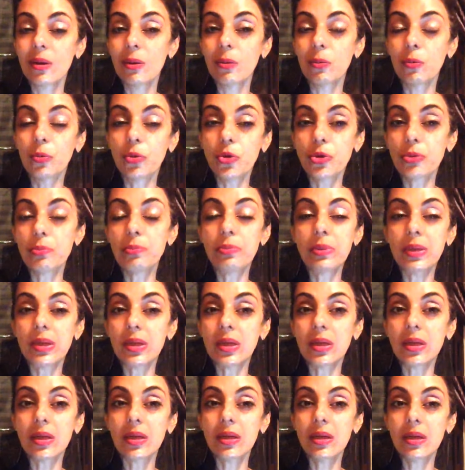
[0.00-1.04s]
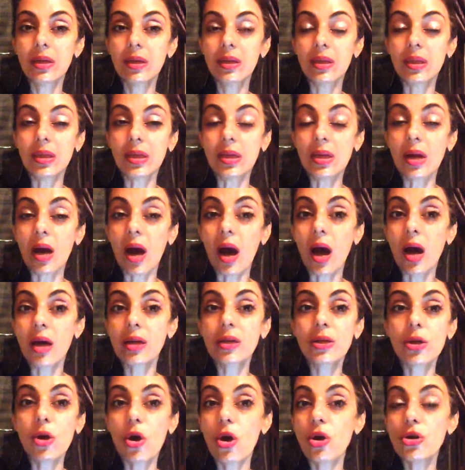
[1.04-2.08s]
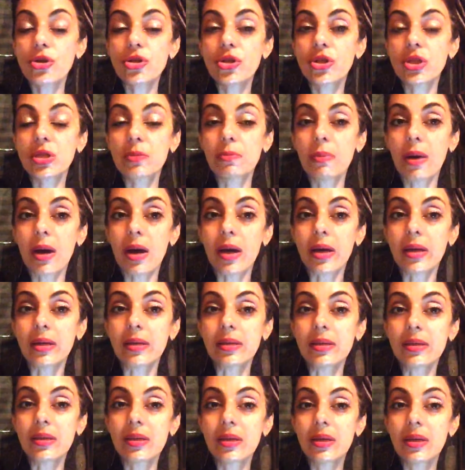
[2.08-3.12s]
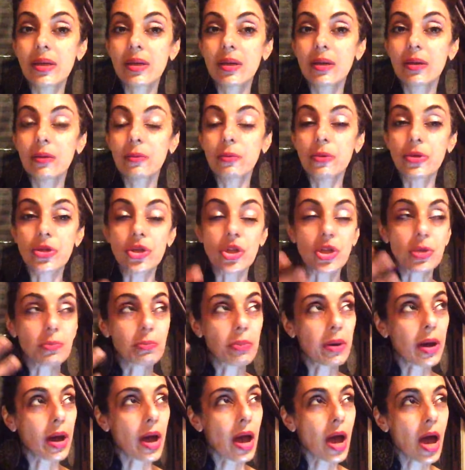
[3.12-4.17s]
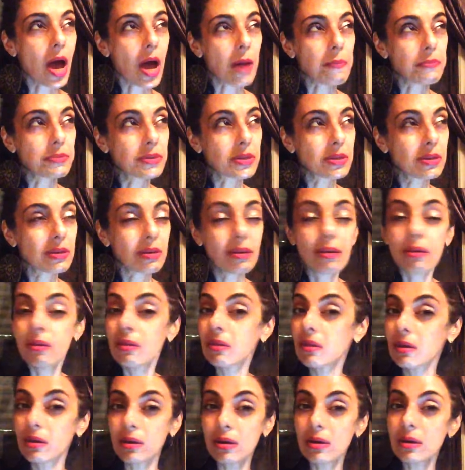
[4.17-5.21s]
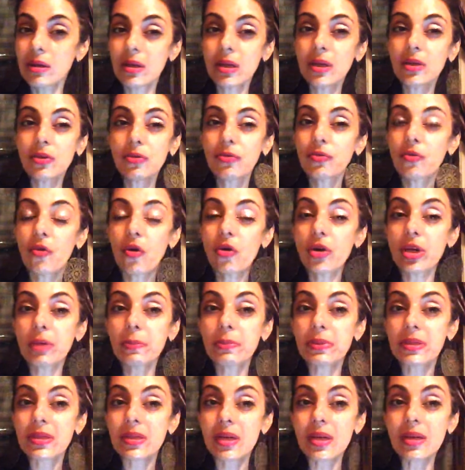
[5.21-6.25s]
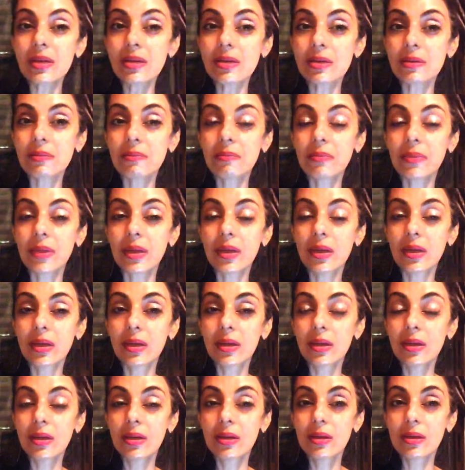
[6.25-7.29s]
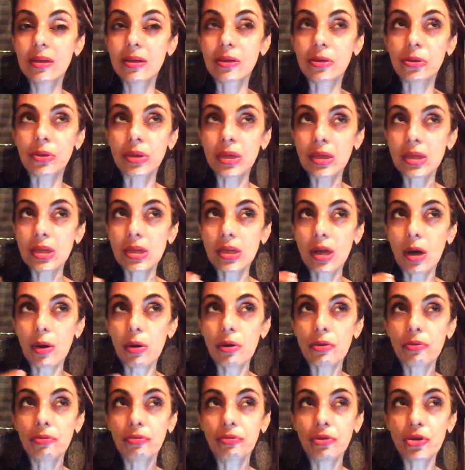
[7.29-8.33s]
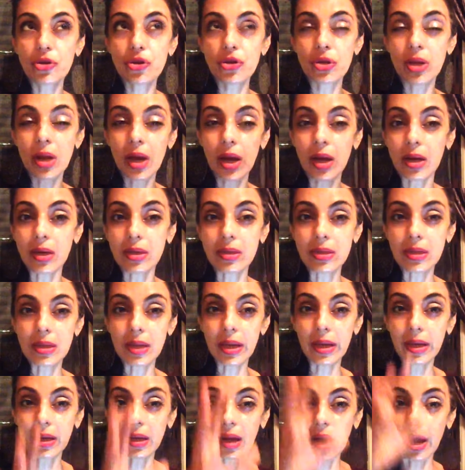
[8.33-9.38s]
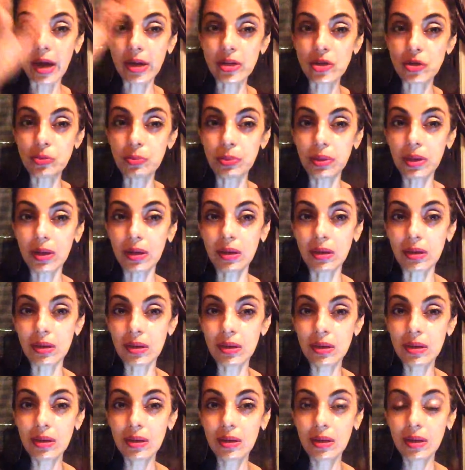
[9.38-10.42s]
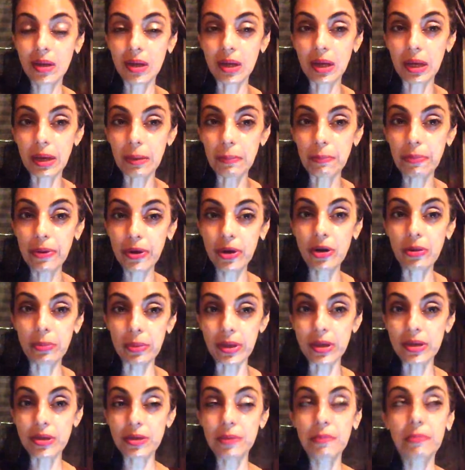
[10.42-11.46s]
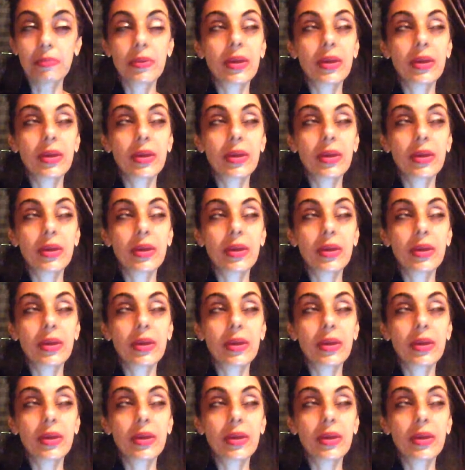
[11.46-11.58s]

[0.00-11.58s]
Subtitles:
would be the unconscious mind, which is perhaps 30 to 40%. So this is how I visualize it, like an iceberg, a pyramid.